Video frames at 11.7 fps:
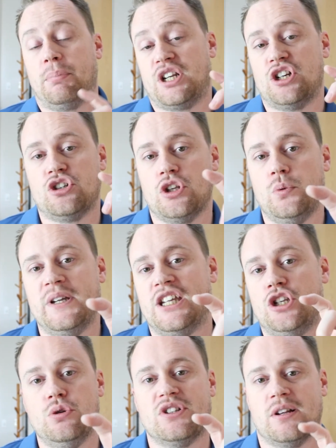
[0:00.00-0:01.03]
potentially we
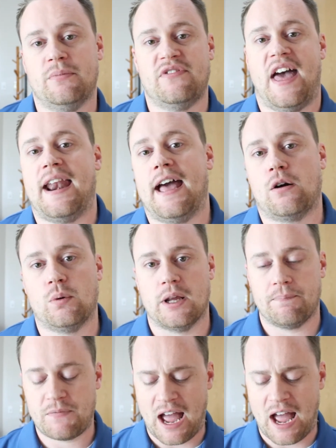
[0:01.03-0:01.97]
could use some of that equity.